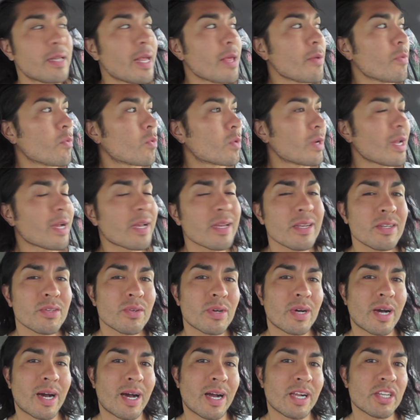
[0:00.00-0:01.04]
Today we're not going to do
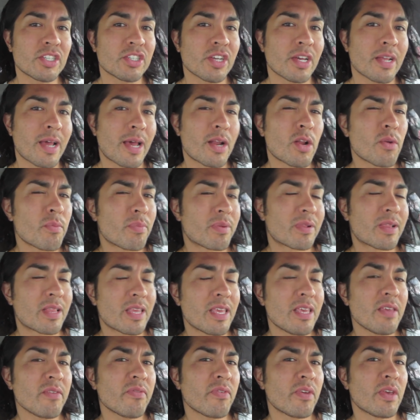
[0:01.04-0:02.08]
a hot shot, I don't
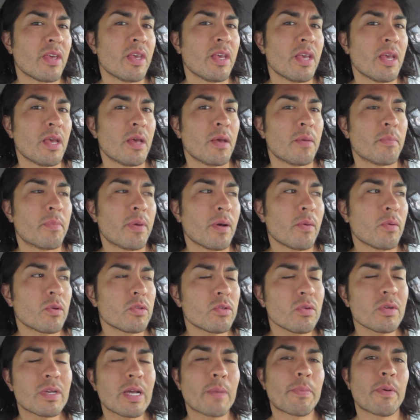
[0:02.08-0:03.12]
believe, but we'll
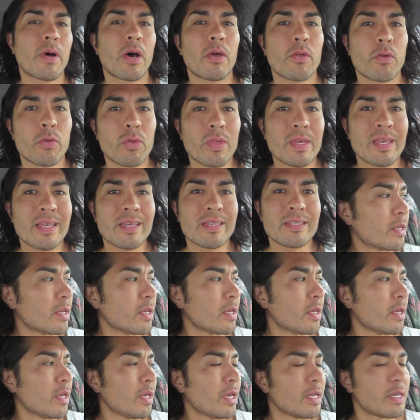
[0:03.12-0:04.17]
do a couple other things.
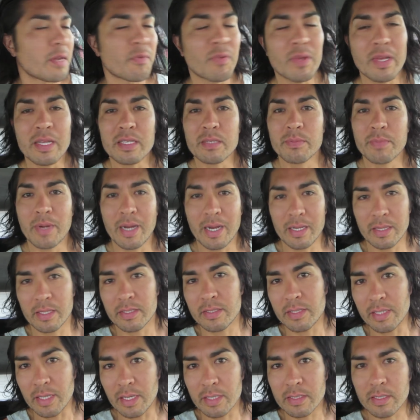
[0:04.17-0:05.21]
Definitely get some behind the
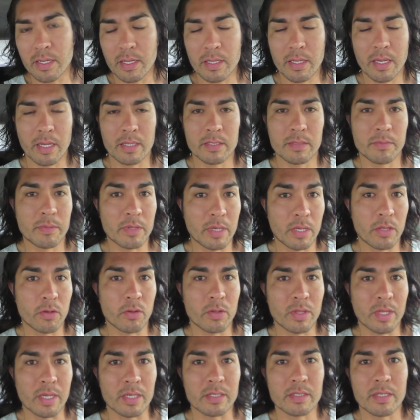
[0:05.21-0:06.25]
scenes on like some of the
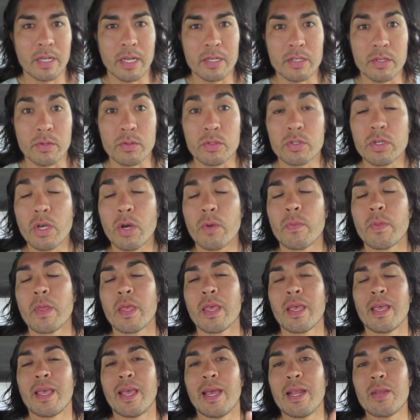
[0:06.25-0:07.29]
other things that I do. So
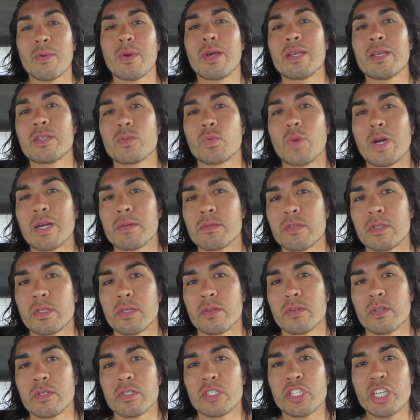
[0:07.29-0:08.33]
anyways, welcome to
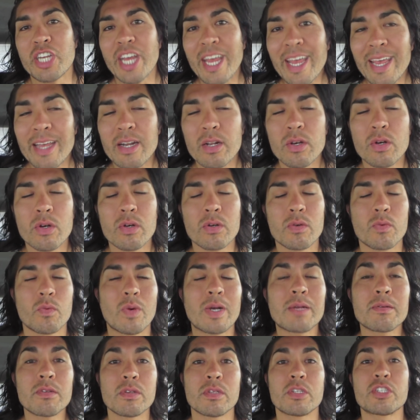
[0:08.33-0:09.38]
the channel.
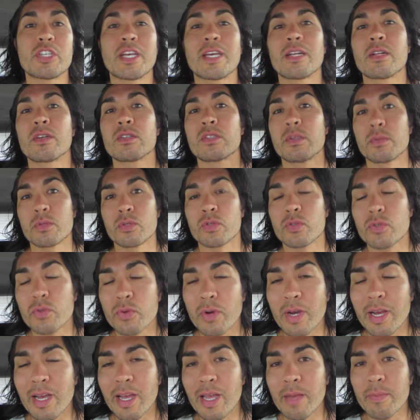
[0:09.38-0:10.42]

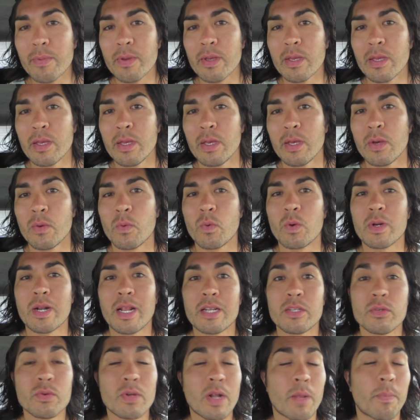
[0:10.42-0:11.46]
Subscribe. What I
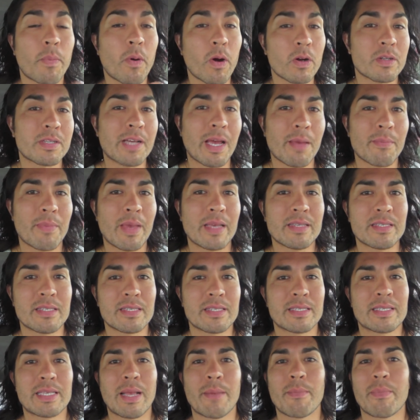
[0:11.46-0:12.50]
do on a part-time basis
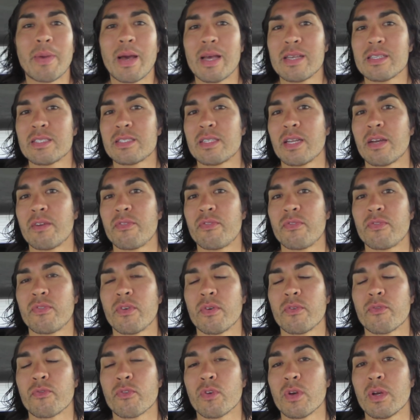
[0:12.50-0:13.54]
is I buy stuff
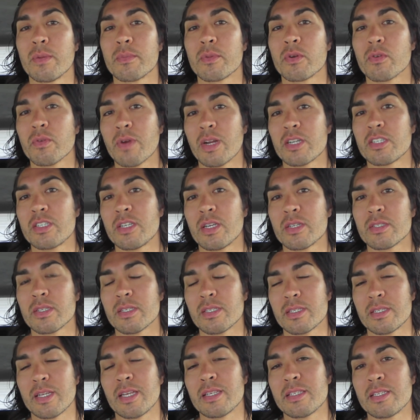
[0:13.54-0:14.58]
from garage sales,
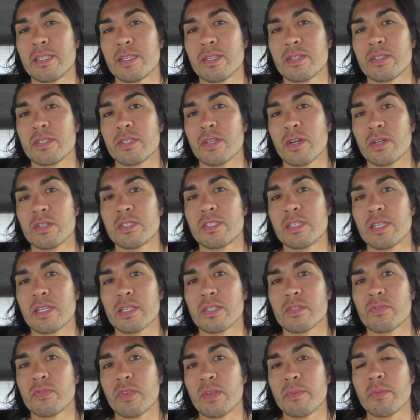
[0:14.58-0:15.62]
estate sales, yard
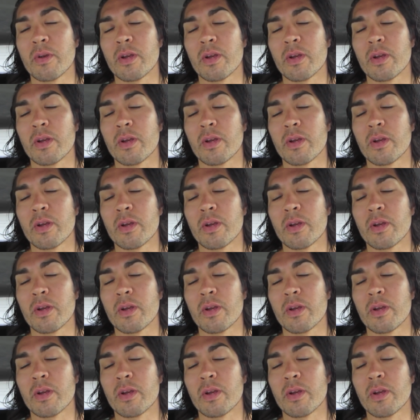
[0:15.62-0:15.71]
sales, flea